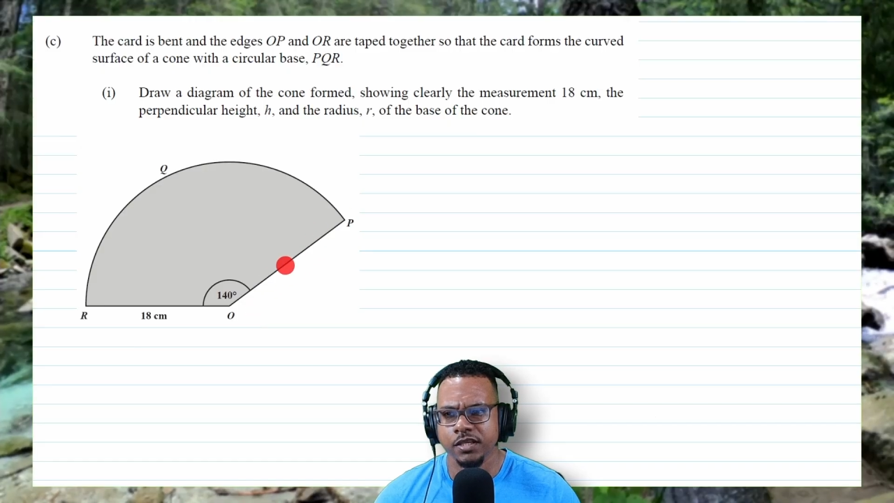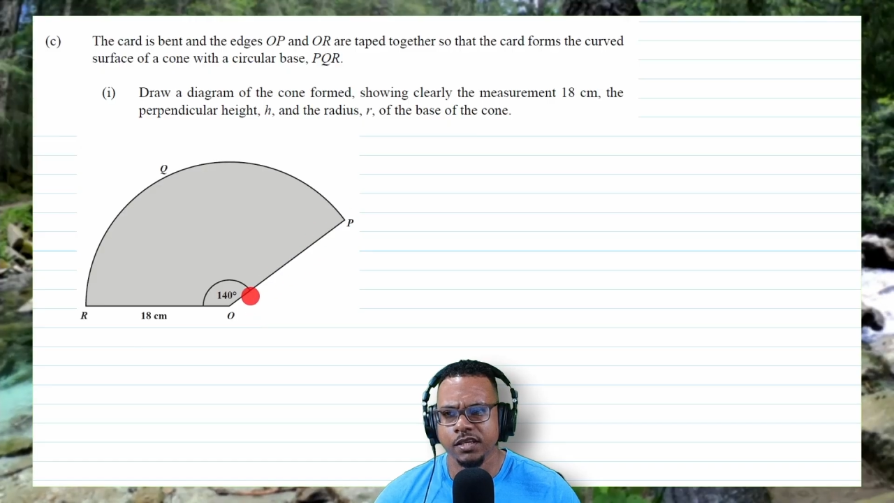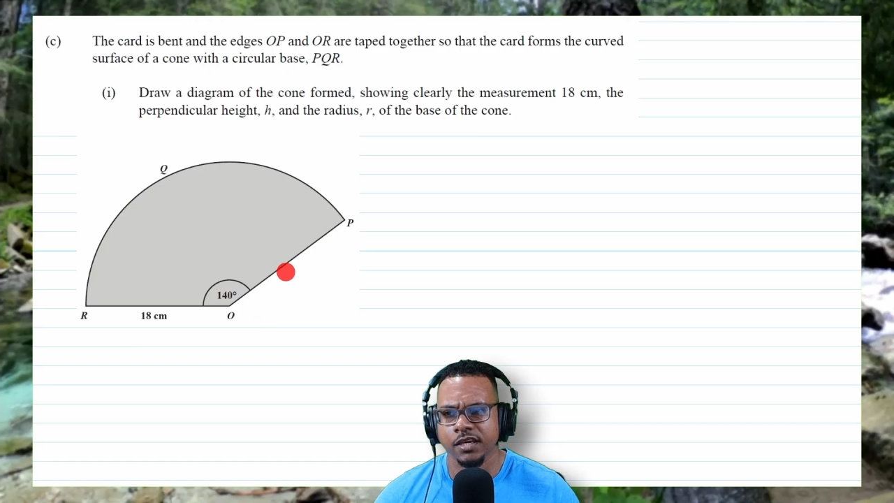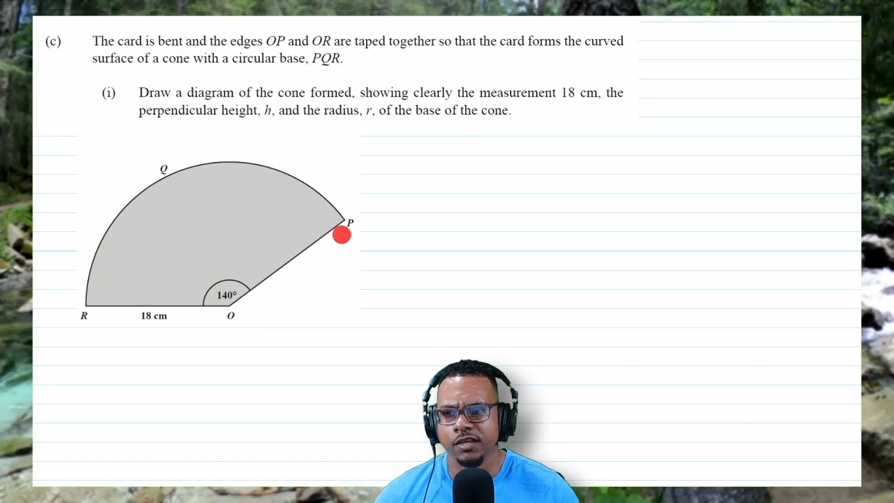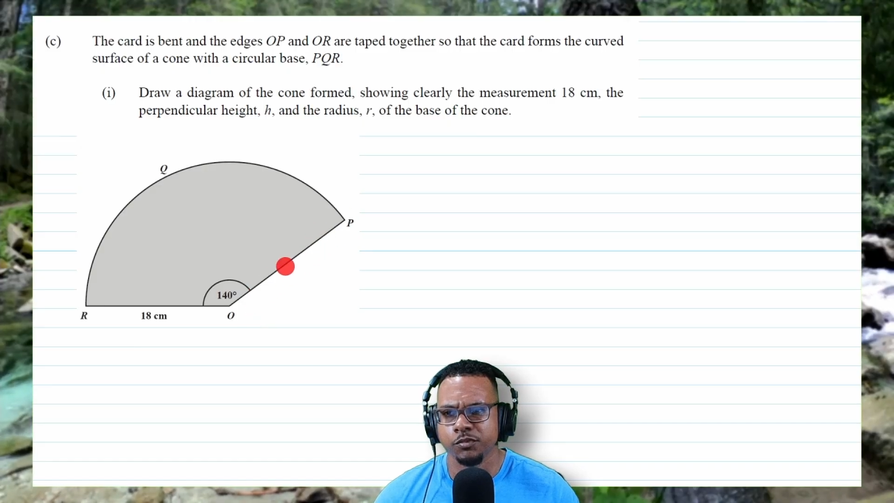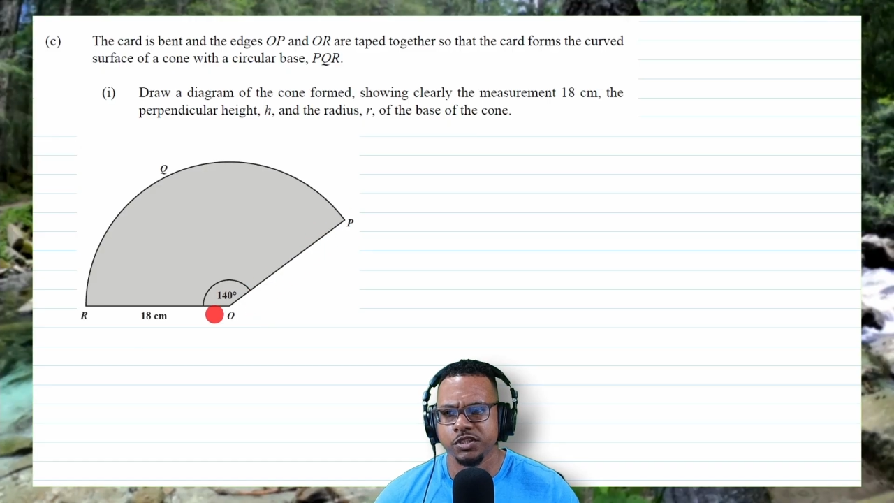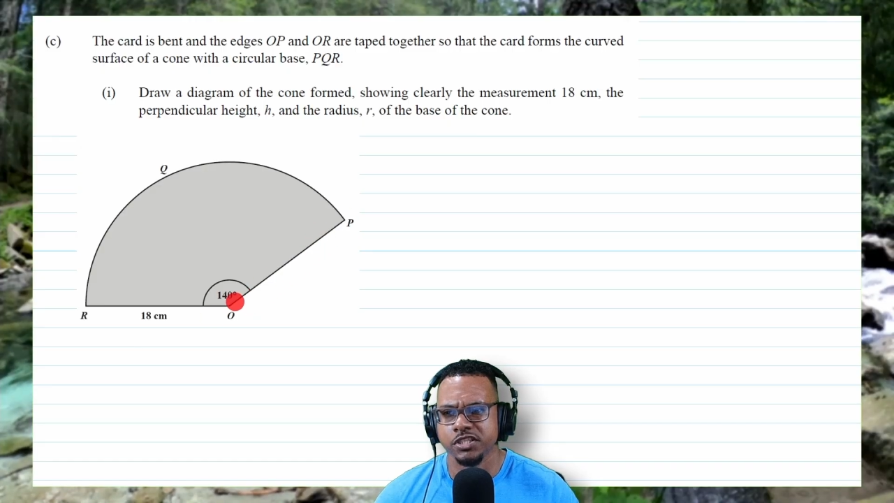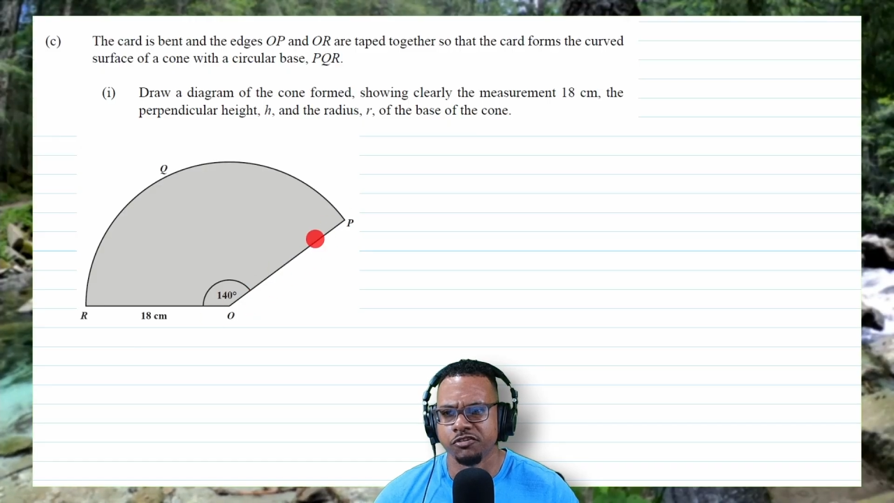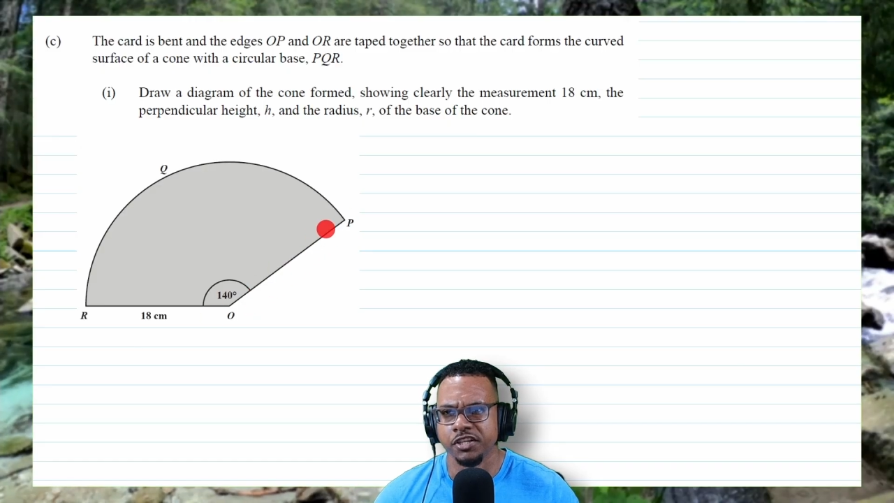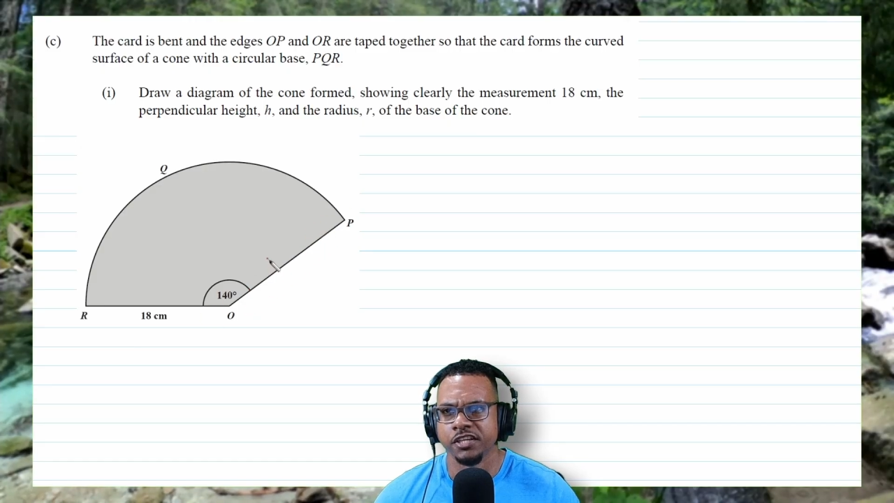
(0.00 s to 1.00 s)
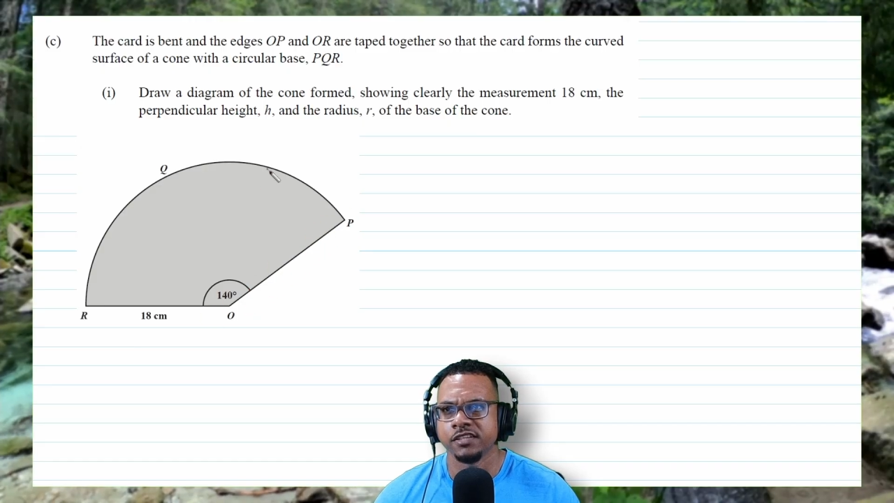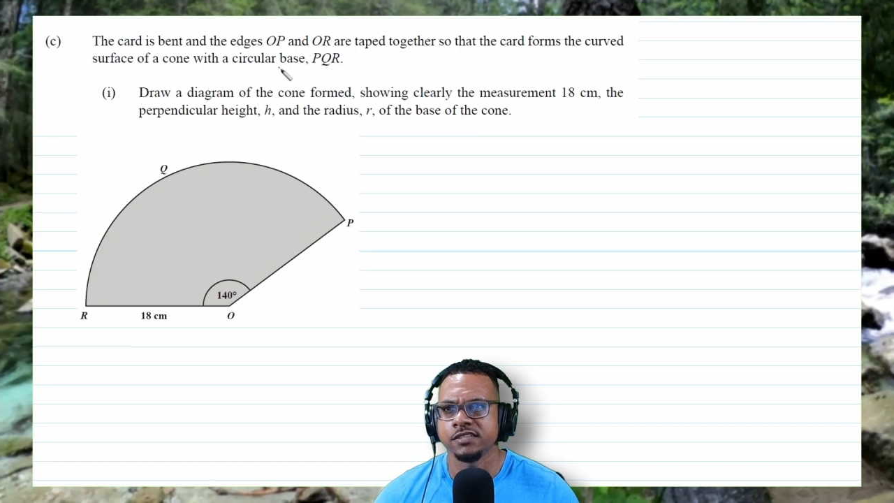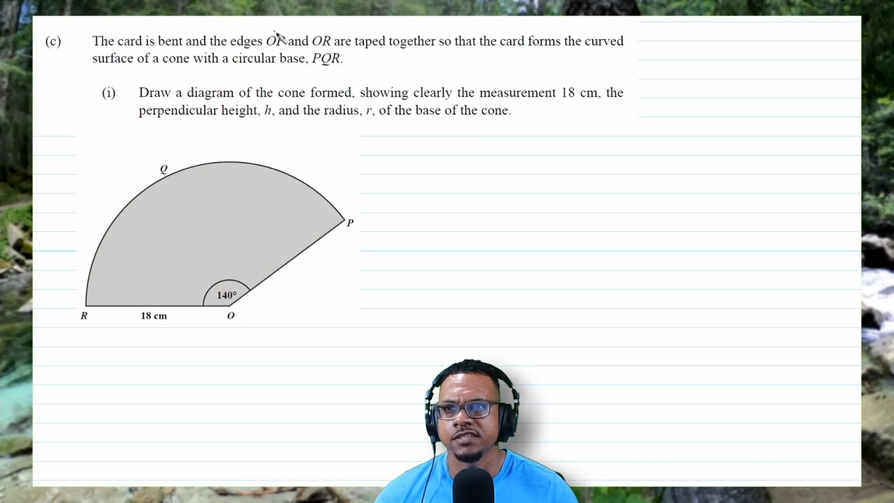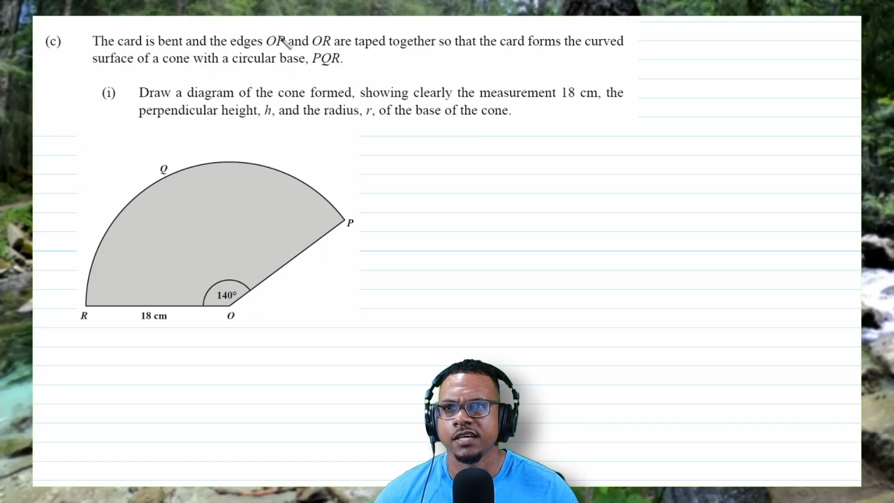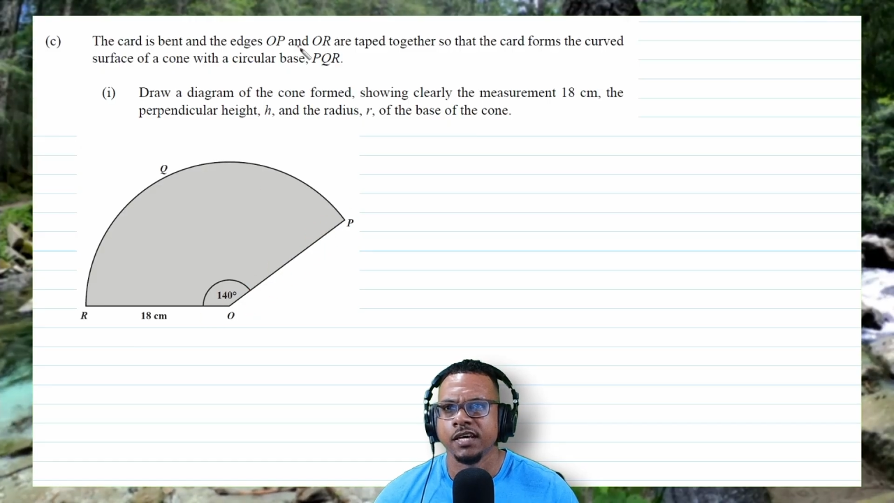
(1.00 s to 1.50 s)
here, which is the
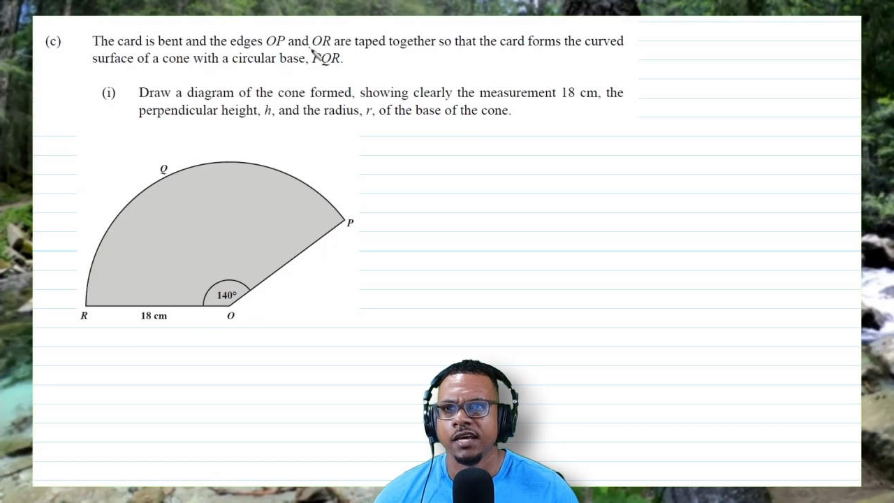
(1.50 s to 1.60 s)
radius,